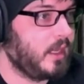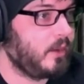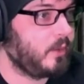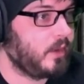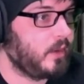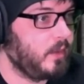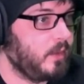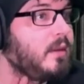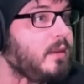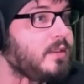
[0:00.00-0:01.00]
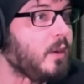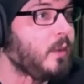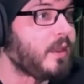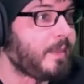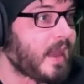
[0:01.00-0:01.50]
don't know. Let's go
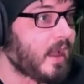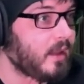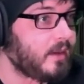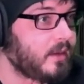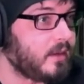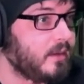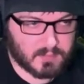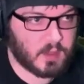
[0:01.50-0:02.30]
with a Paladin.